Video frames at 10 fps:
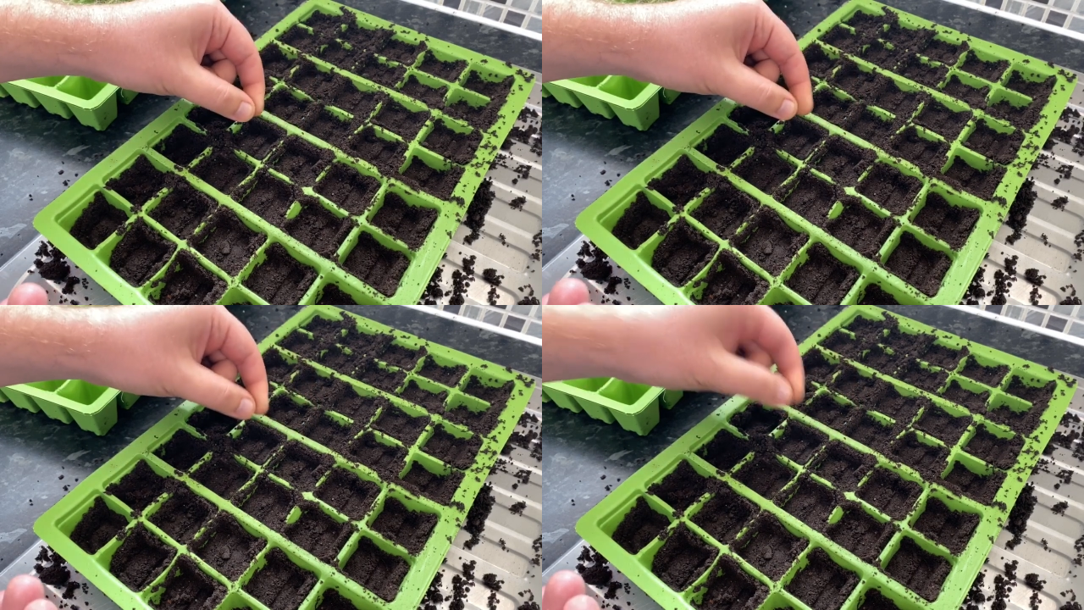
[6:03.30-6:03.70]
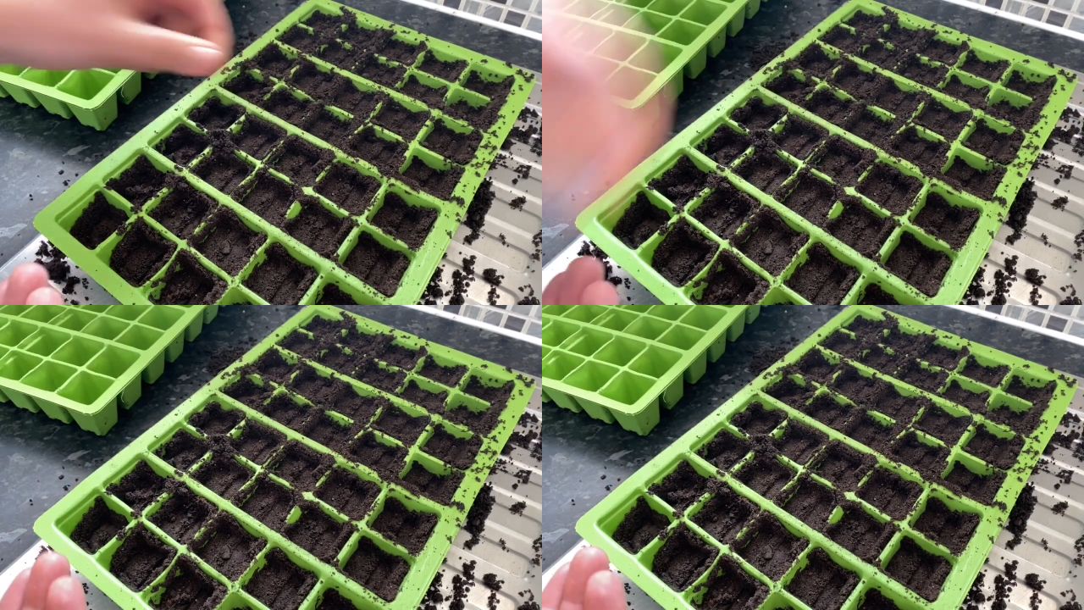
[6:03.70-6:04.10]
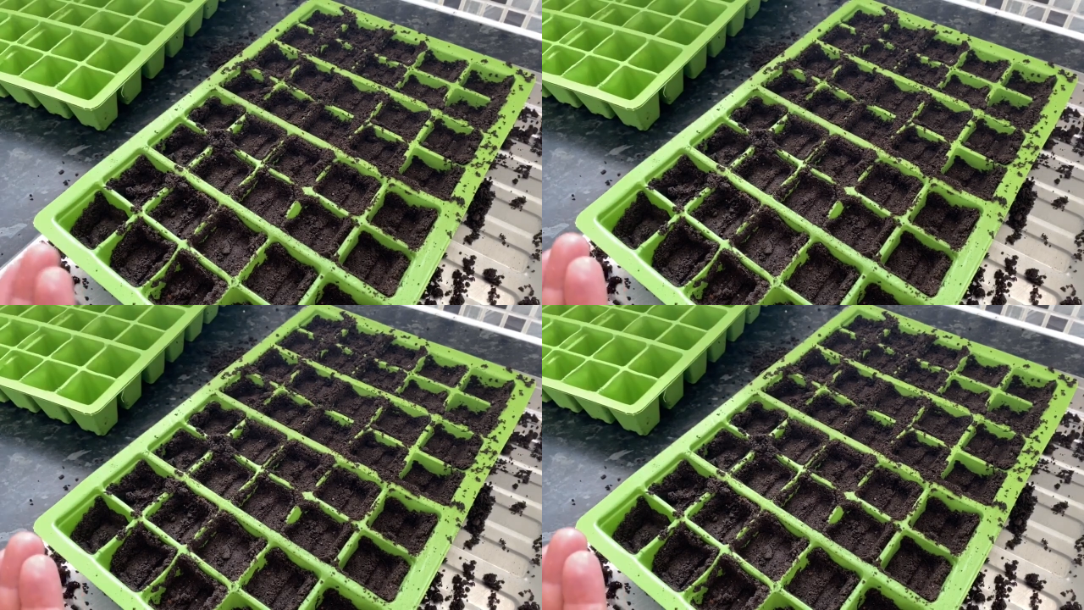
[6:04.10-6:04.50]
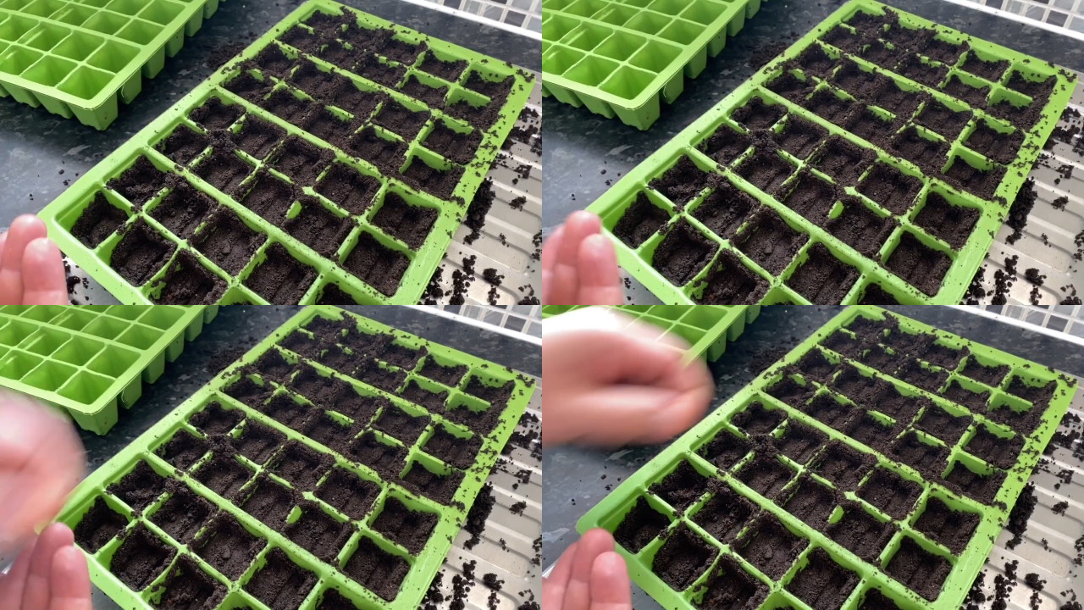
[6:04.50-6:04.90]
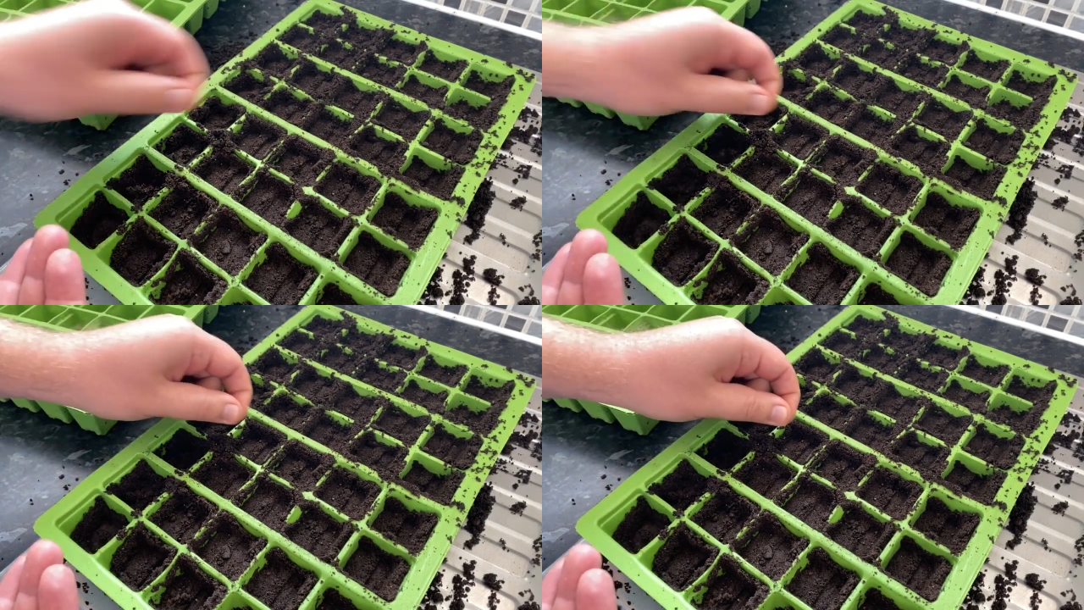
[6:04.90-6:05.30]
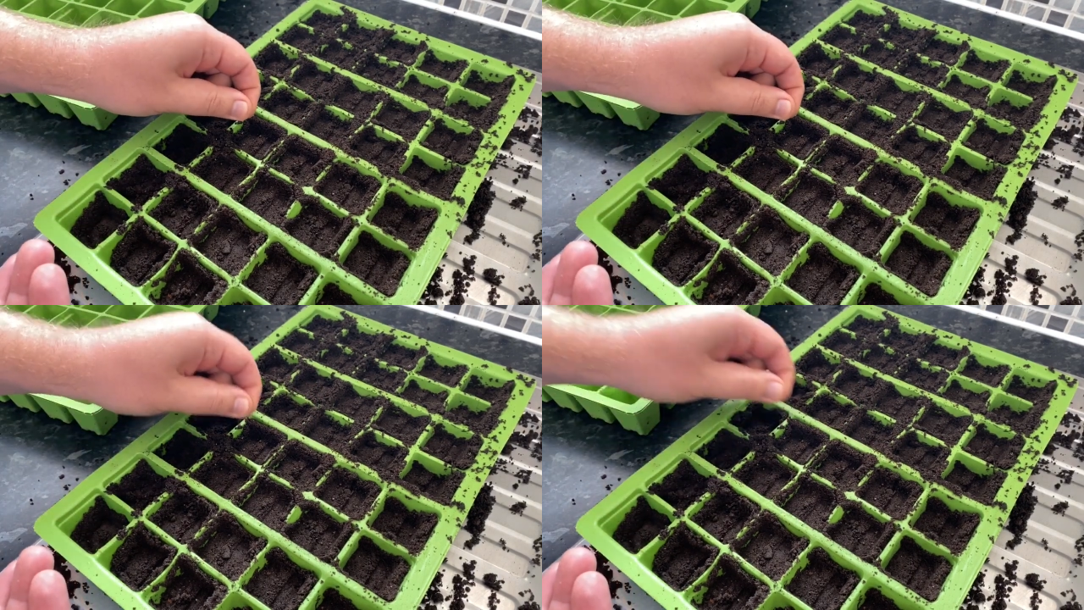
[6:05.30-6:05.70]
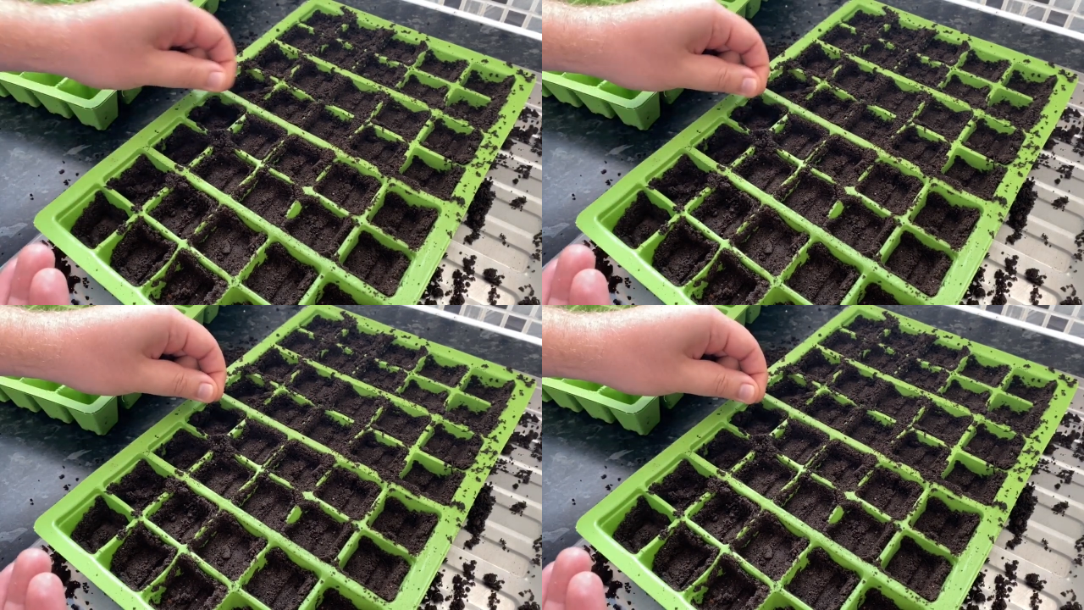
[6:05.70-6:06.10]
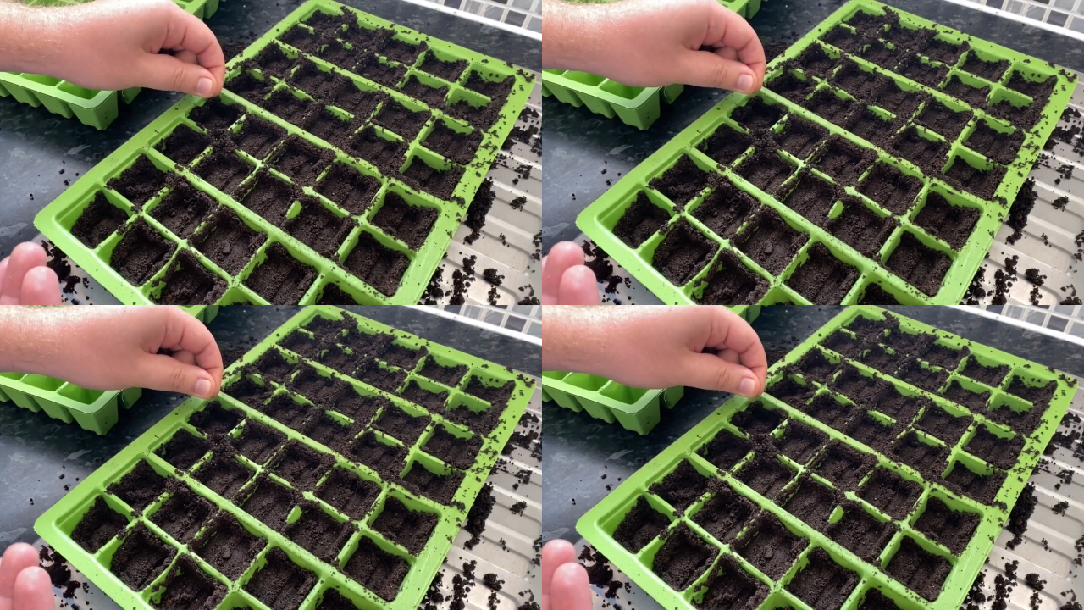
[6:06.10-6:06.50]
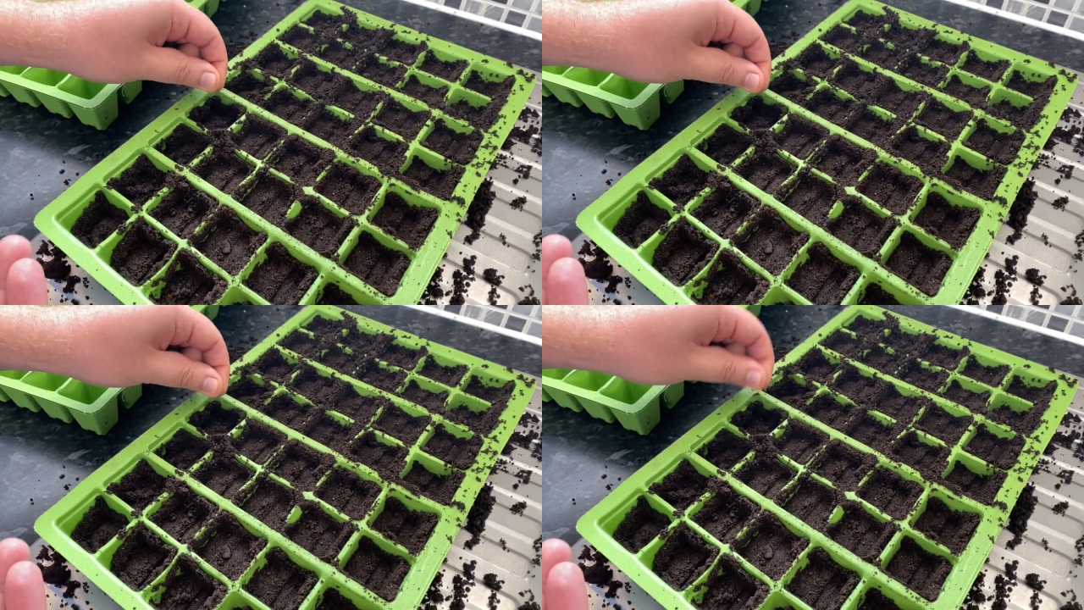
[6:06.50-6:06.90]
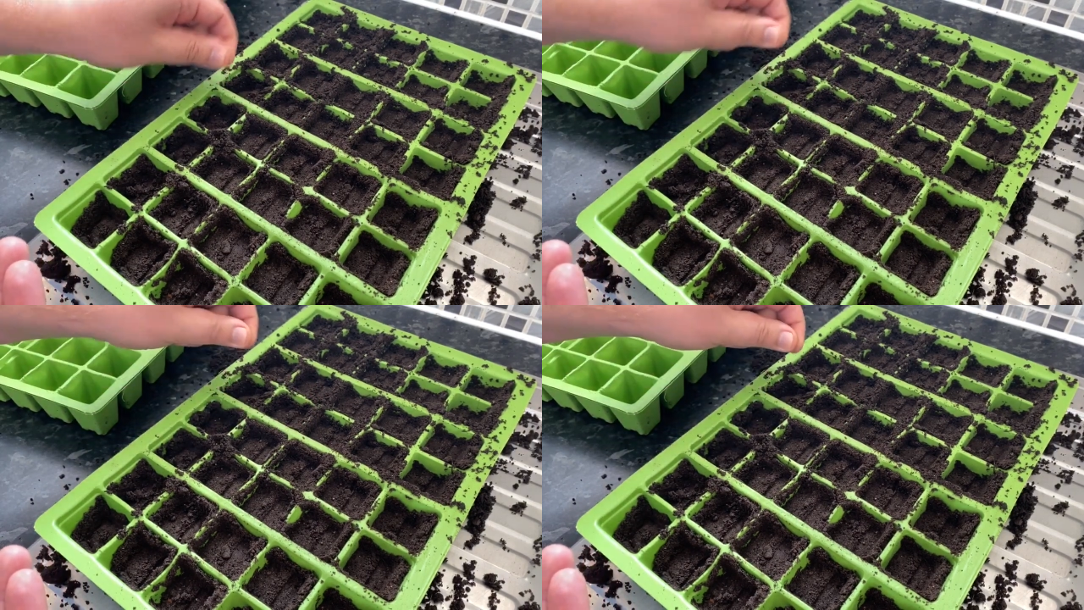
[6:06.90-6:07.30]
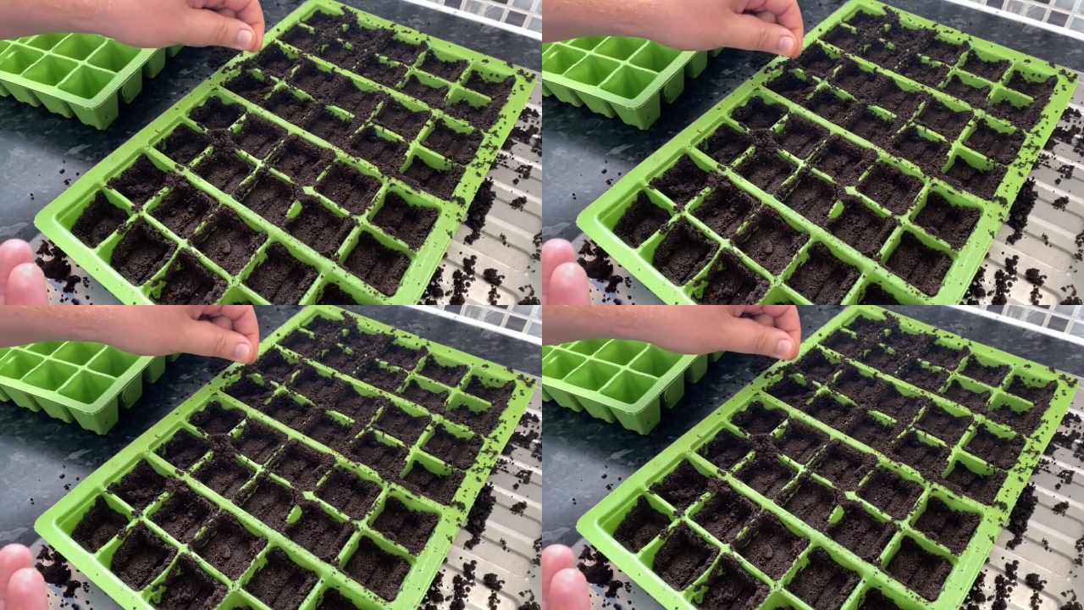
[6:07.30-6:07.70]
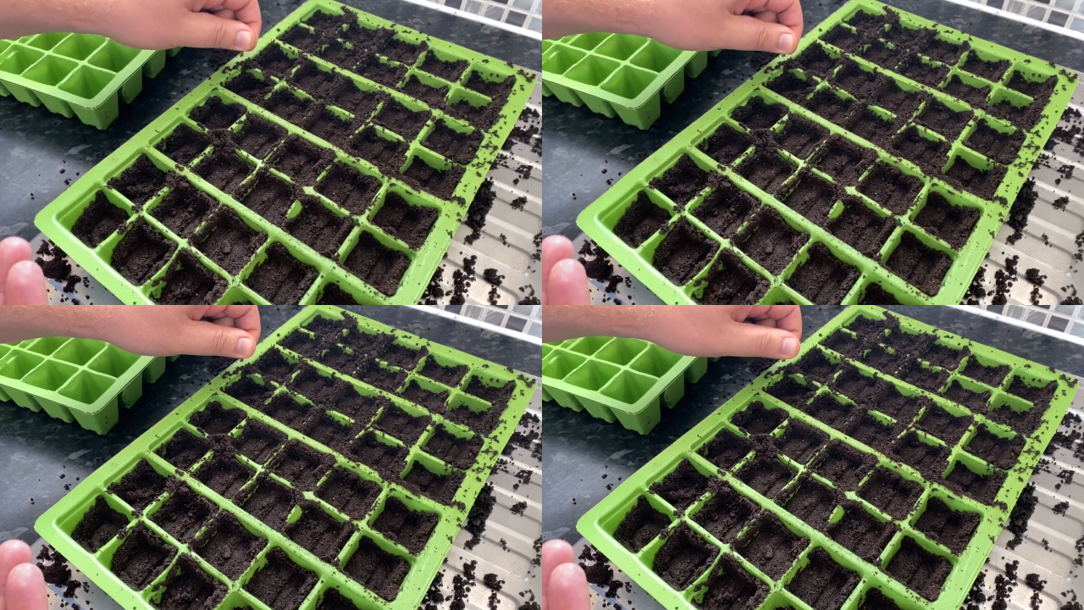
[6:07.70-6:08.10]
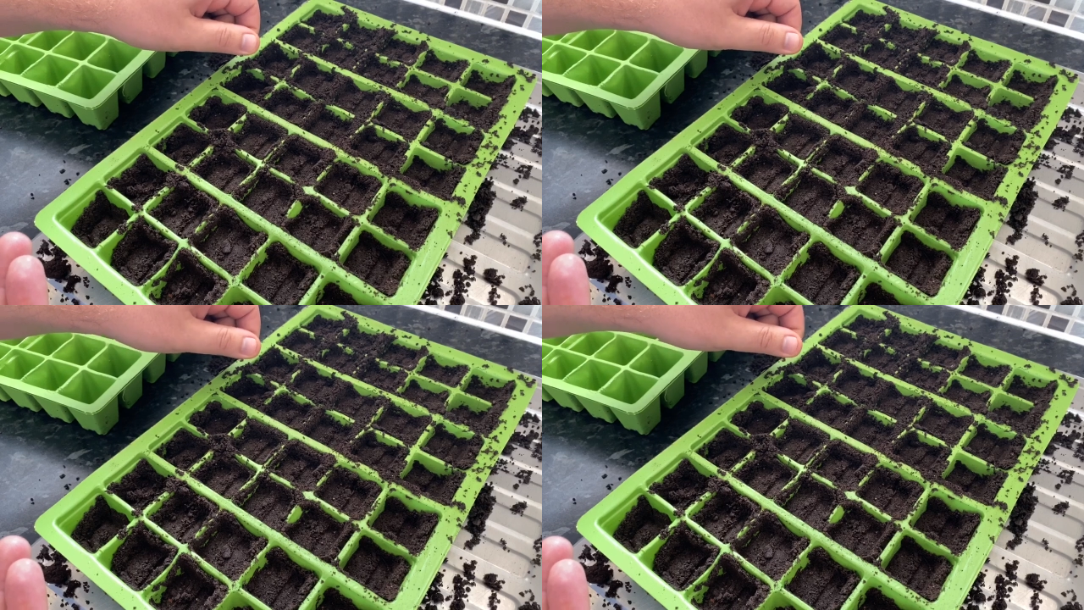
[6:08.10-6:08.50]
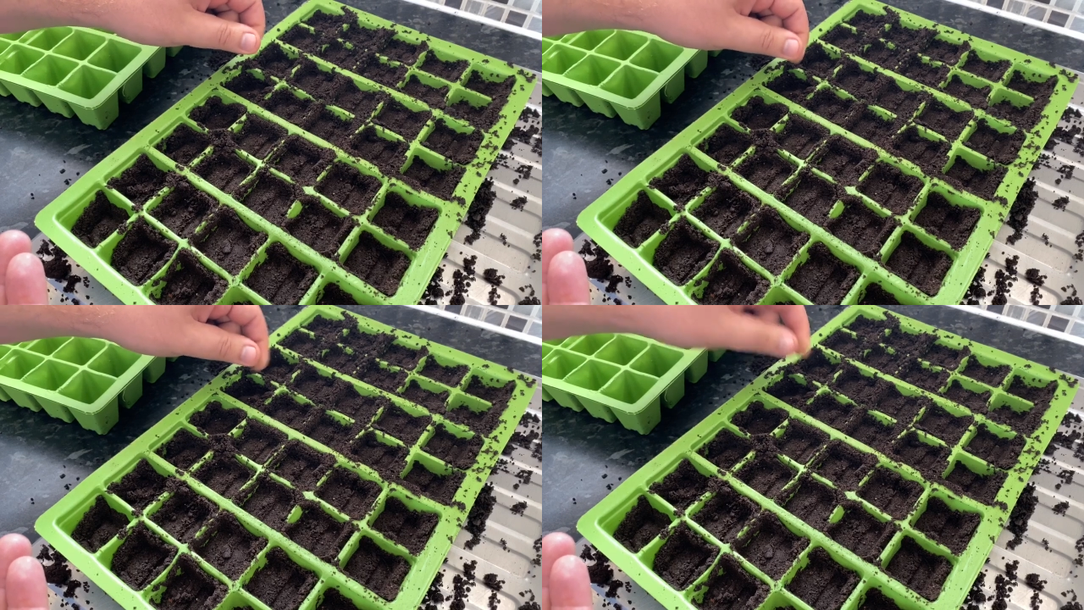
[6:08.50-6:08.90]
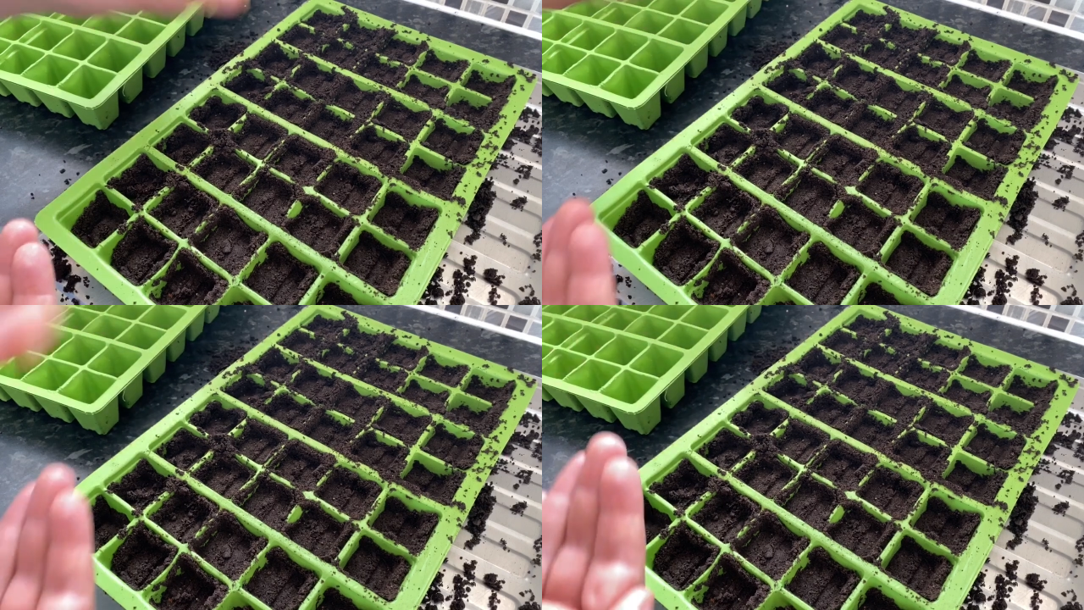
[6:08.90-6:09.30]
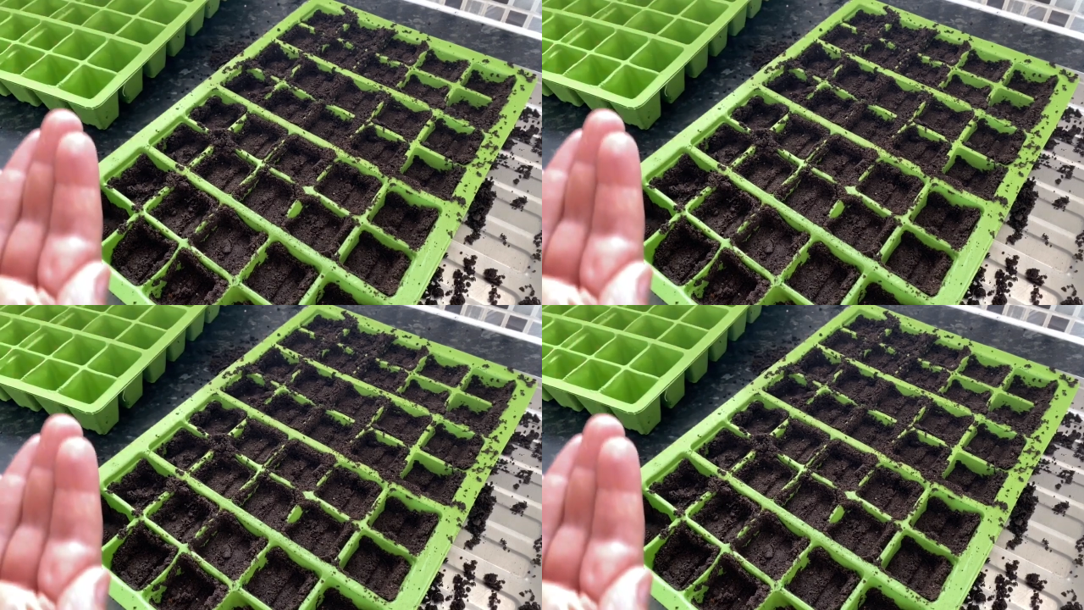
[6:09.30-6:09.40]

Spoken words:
(no speaker visible)